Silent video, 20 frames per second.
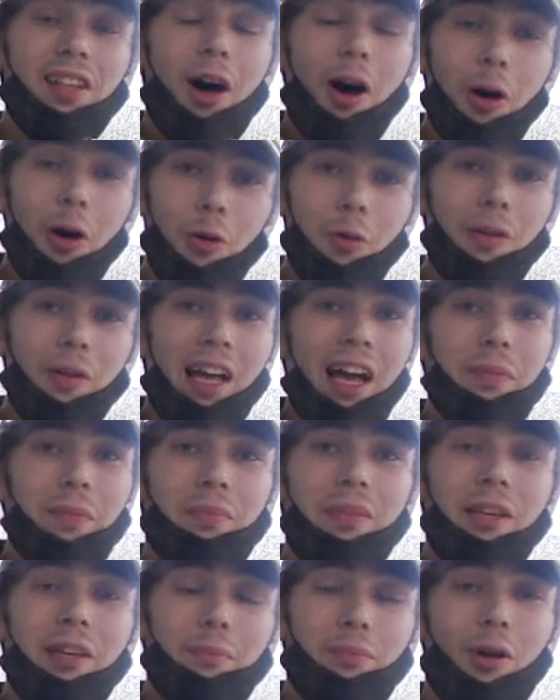the whole
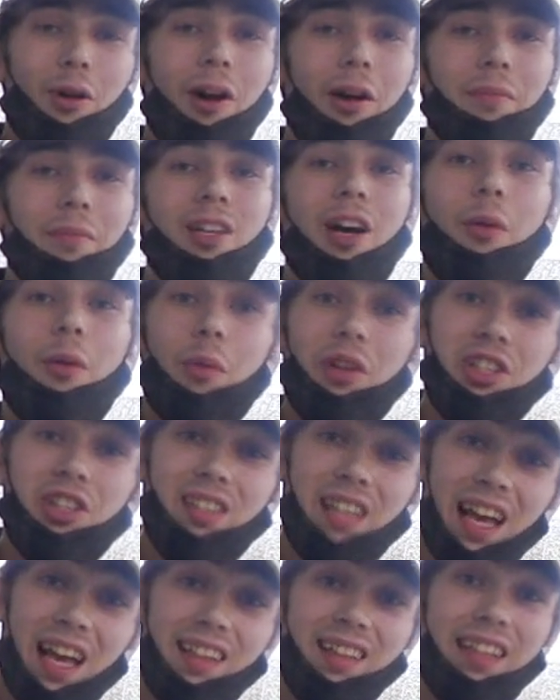cabinet primed up, which
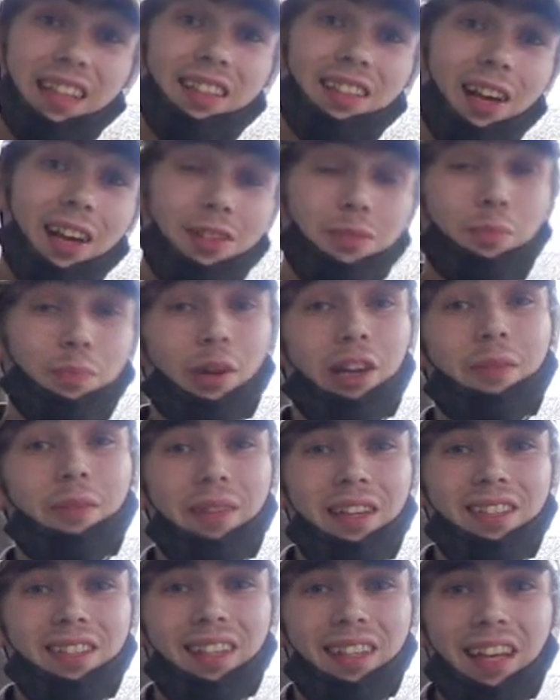sadly does bring
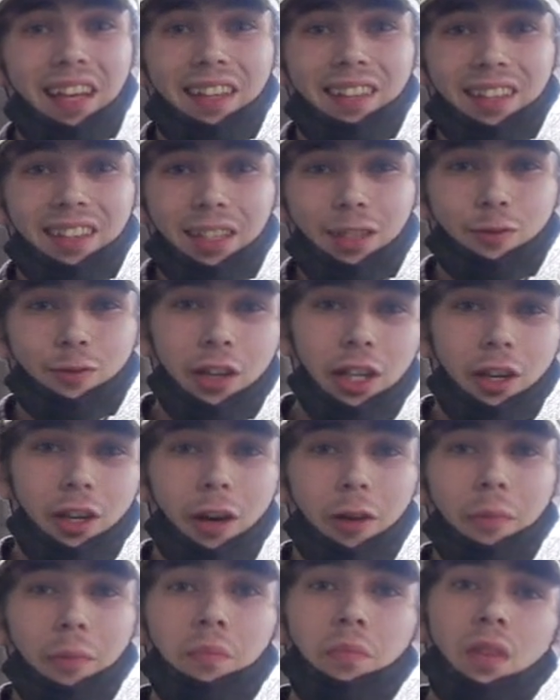me to the end of this
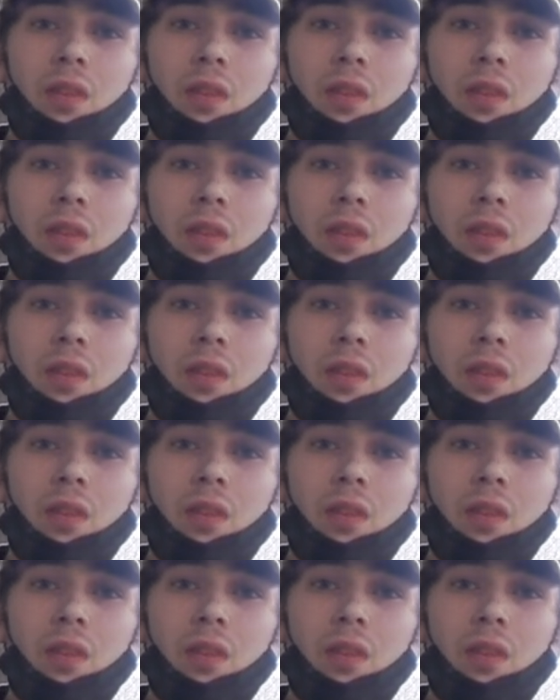video.